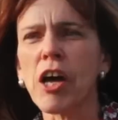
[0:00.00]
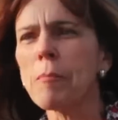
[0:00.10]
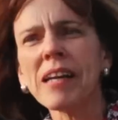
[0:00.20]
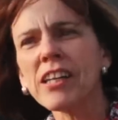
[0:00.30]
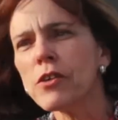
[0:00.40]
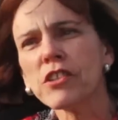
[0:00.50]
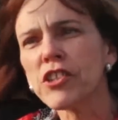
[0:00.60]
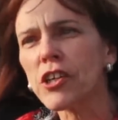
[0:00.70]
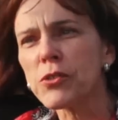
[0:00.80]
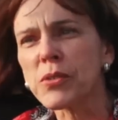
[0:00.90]
nobody knew the
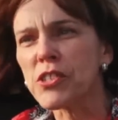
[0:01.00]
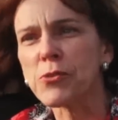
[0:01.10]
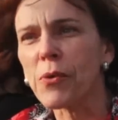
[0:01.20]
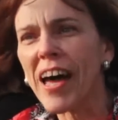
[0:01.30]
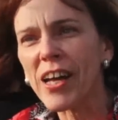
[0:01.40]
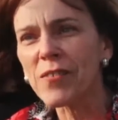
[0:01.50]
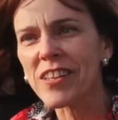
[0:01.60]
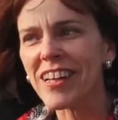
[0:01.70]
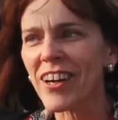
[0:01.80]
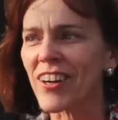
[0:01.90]
church was just right
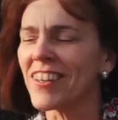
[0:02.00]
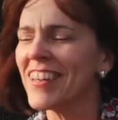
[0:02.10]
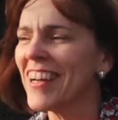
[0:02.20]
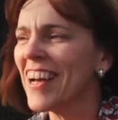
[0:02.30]
over there.